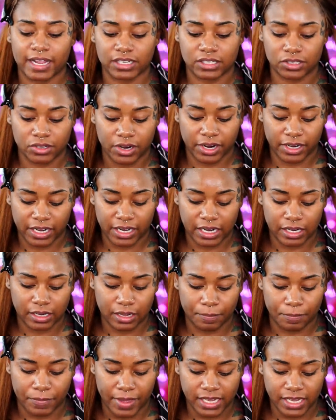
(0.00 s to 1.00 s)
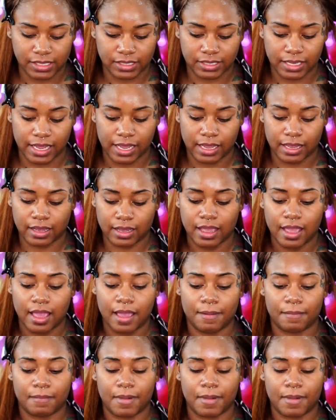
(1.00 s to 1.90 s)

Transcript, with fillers: I started mixing